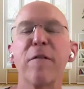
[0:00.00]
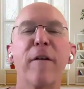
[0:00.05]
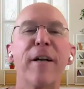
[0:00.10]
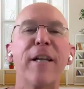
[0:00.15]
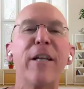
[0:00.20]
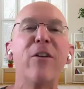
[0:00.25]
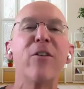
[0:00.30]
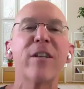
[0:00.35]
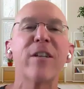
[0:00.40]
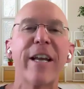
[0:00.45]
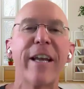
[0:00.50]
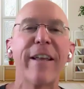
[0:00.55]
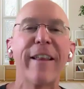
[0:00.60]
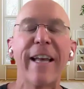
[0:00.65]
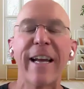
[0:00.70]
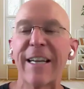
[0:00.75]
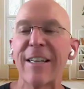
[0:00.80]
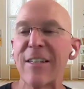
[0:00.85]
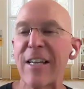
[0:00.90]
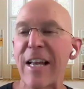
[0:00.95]
that's funny you
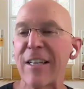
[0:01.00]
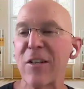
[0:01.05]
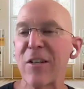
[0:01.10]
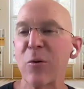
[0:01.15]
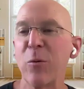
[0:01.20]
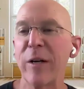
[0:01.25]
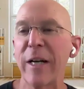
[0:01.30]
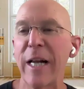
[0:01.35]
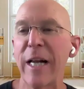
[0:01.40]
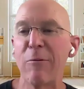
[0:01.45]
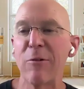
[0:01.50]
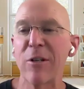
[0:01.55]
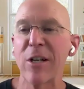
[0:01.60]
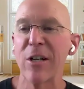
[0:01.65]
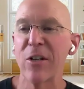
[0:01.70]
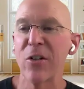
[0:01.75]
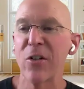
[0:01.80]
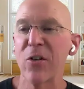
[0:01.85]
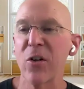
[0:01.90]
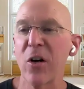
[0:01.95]
say that because that's the one I
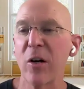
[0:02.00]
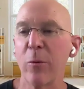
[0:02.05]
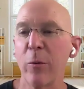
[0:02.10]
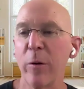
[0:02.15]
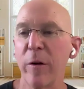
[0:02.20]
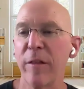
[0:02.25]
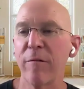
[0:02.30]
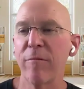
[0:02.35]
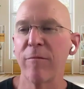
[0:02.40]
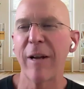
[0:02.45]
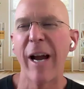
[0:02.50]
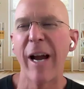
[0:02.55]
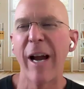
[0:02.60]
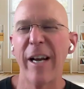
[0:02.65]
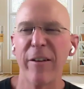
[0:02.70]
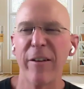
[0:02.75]
was going to start with,